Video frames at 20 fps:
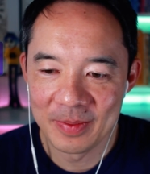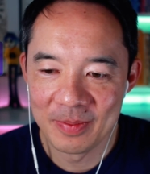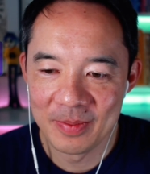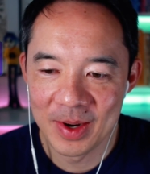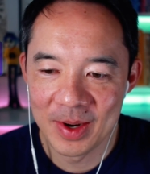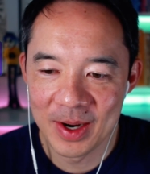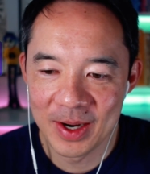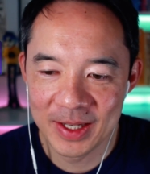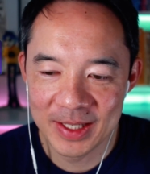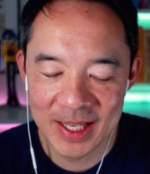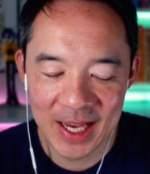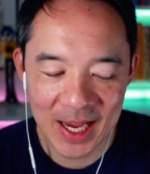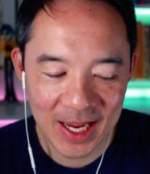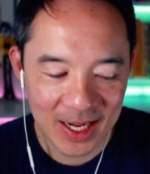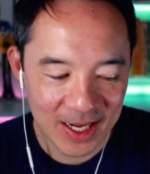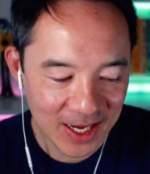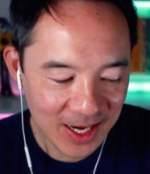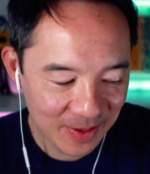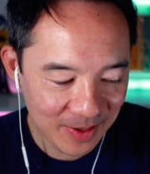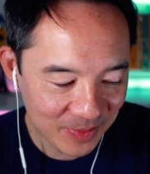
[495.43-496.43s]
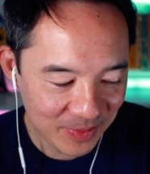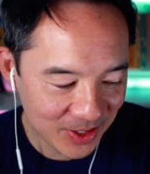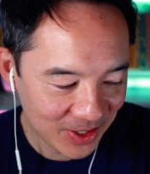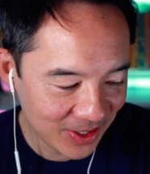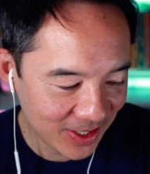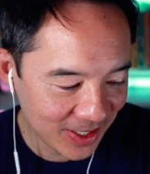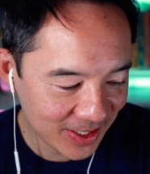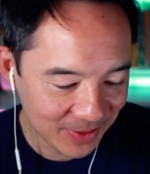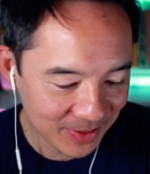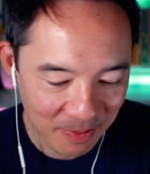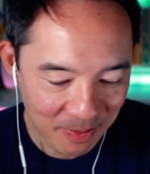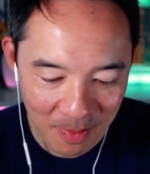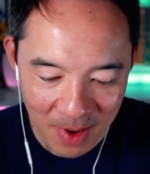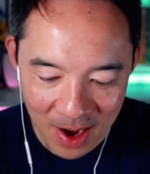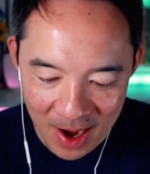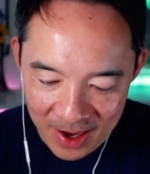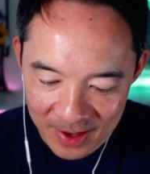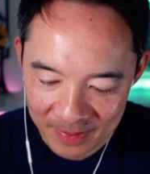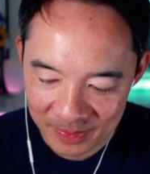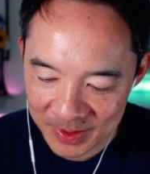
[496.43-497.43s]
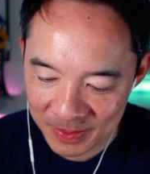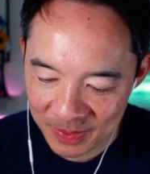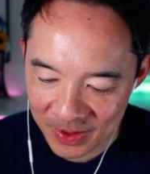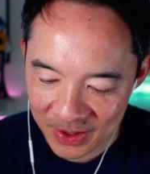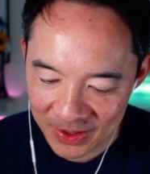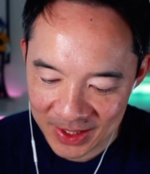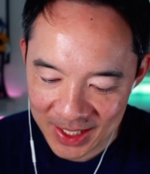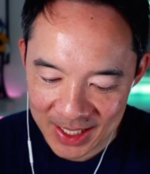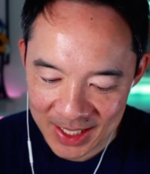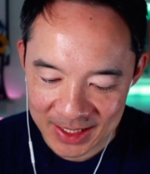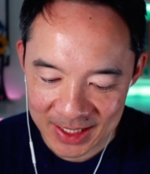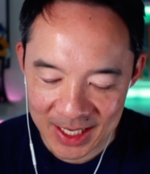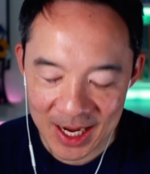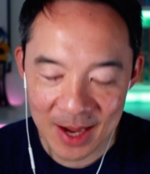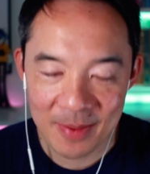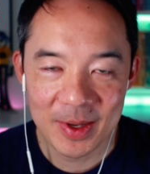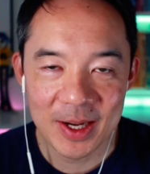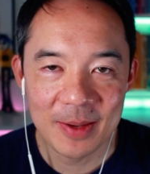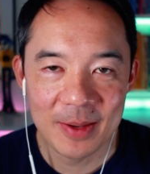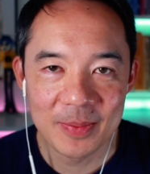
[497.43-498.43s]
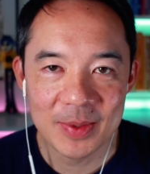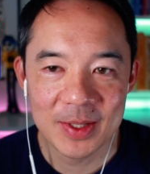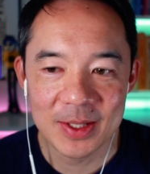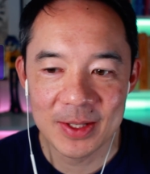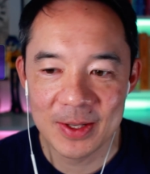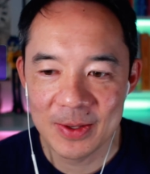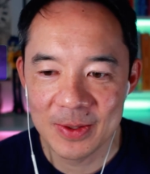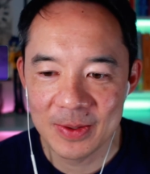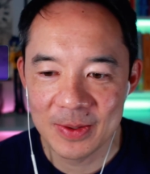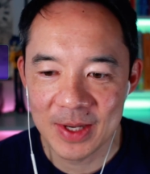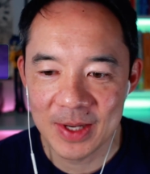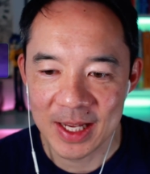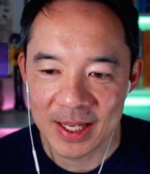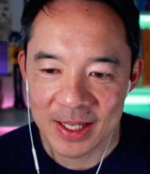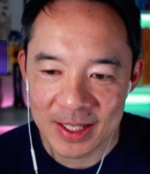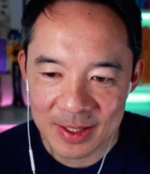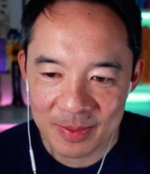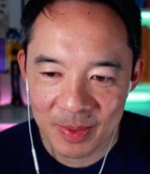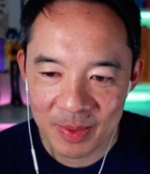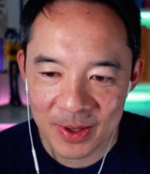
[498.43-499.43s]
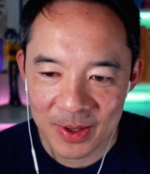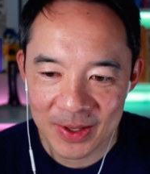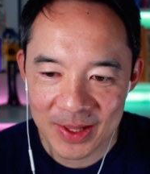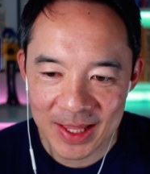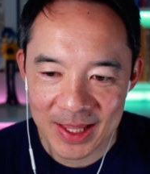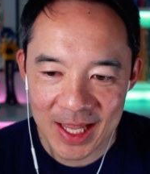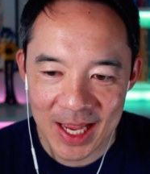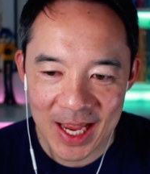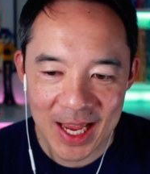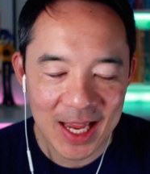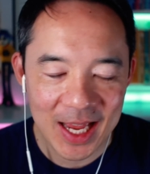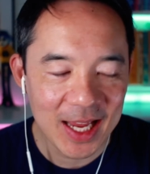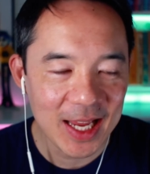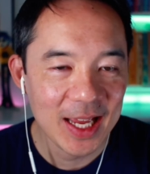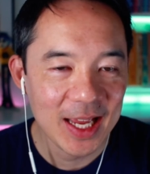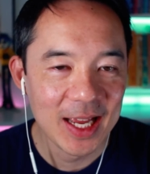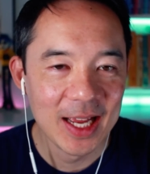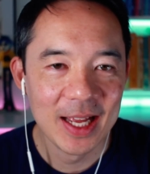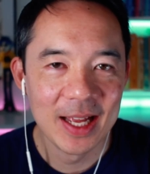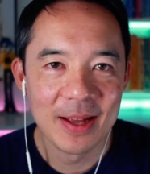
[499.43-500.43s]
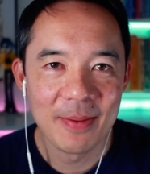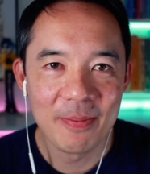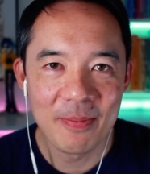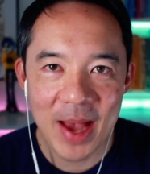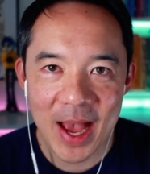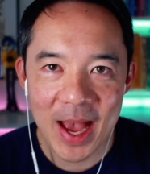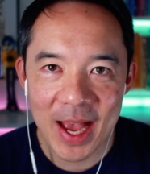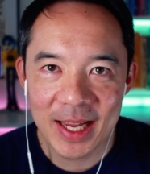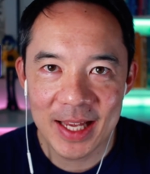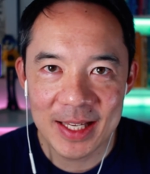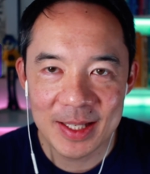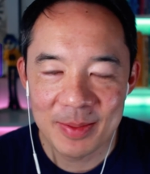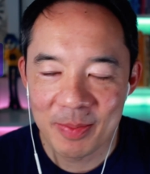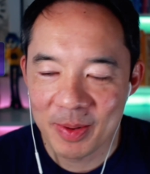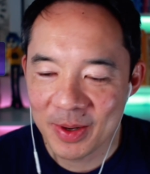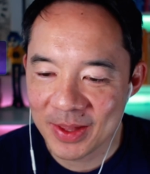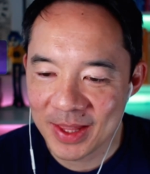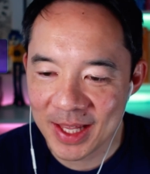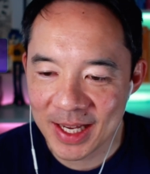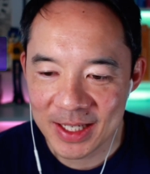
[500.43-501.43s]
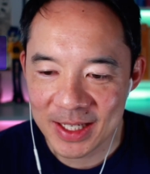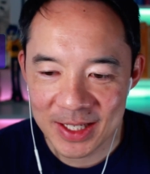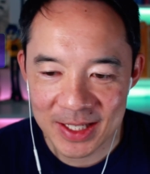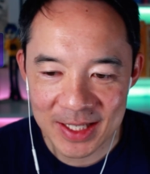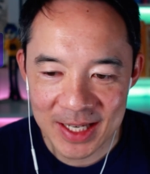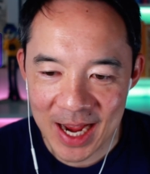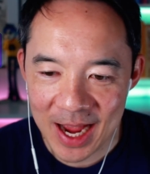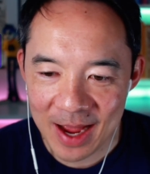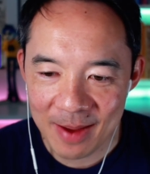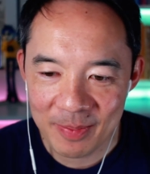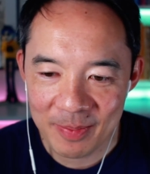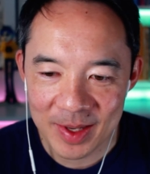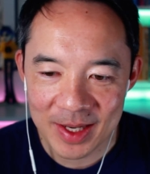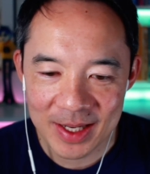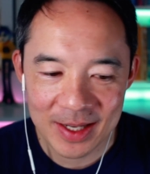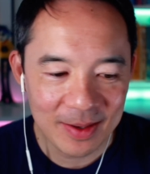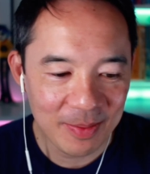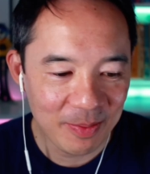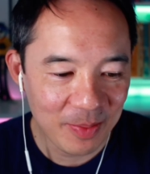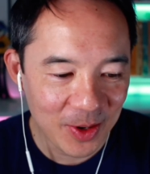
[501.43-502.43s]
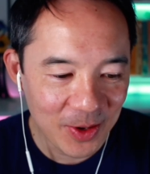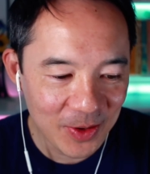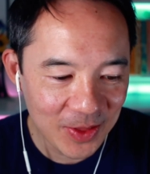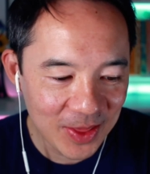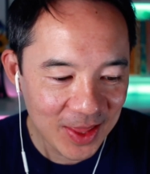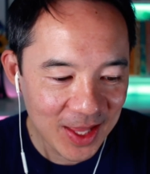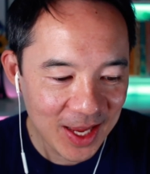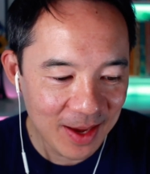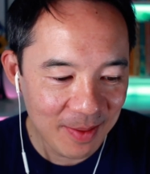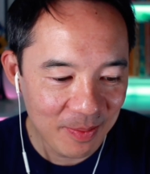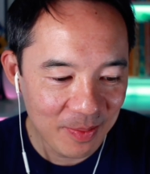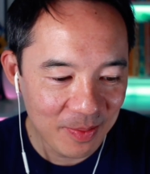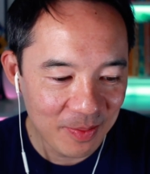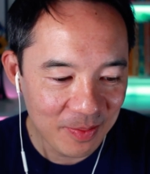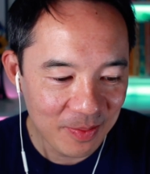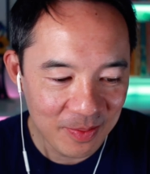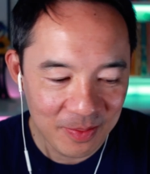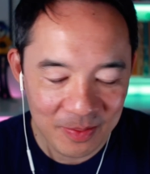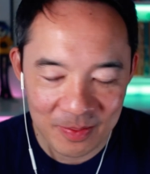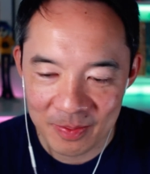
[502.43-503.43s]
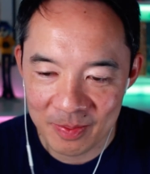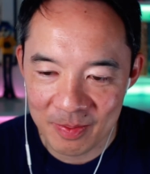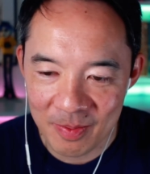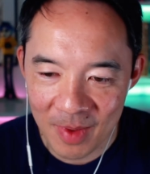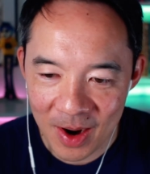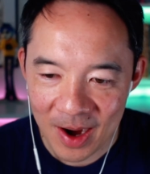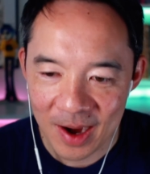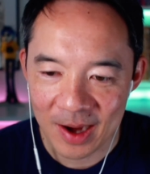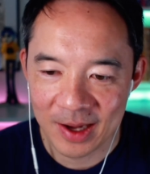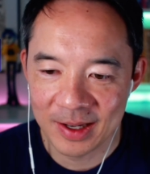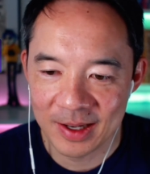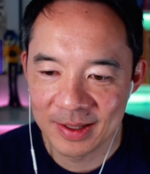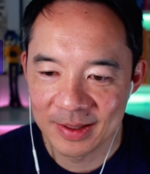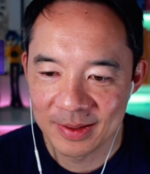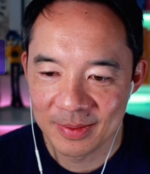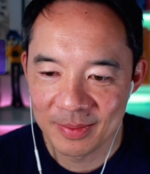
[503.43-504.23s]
Mark's heading up to his mom's birthday is coming up soon. His birthday. Maggie's birthday just happened. Birthday, Mark.